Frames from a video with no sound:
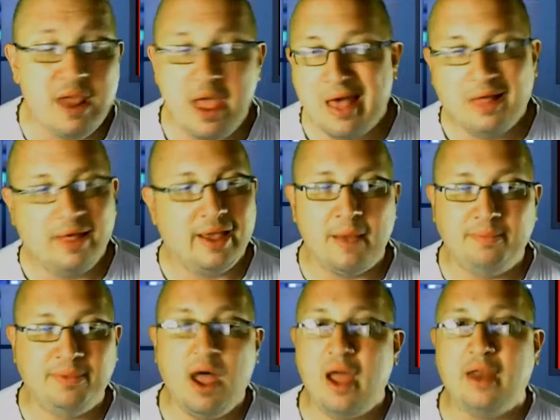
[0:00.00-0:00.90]
Like, I'm
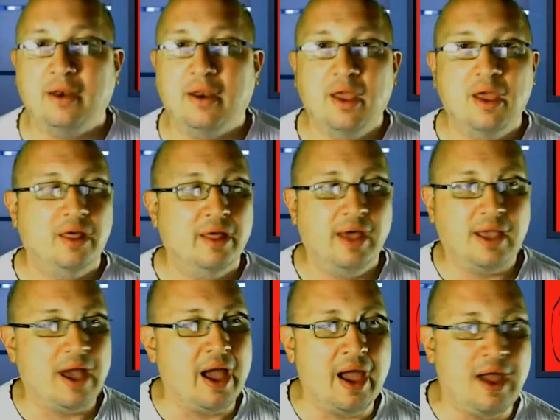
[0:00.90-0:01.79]
done. Like,
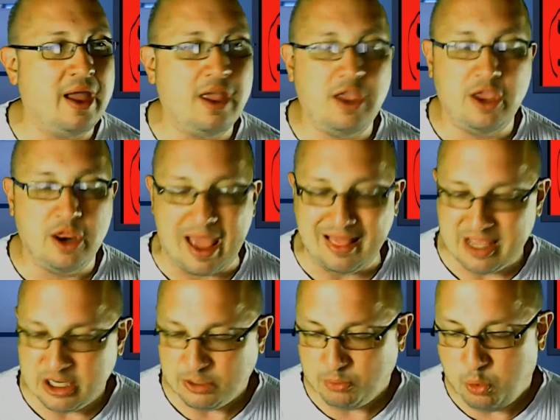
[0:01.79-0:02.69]
at
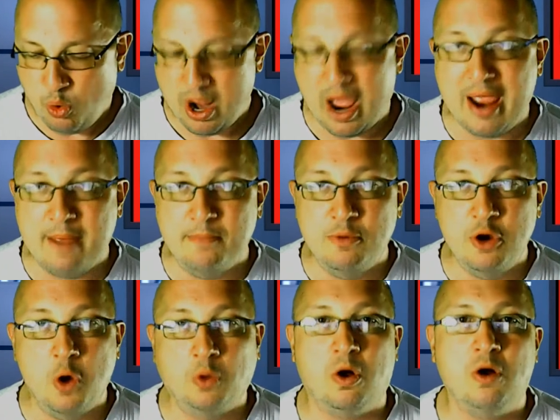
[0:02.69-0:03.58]
this point, I am no
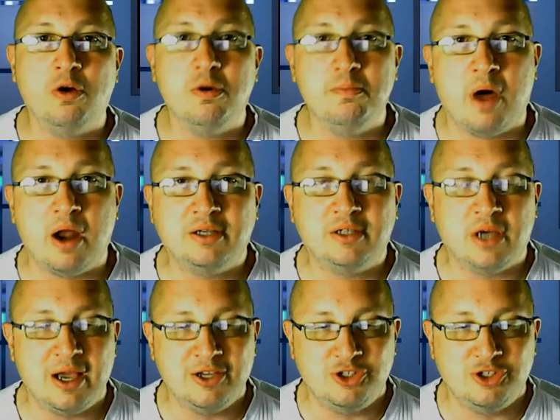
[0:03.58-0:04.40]
longer monetized.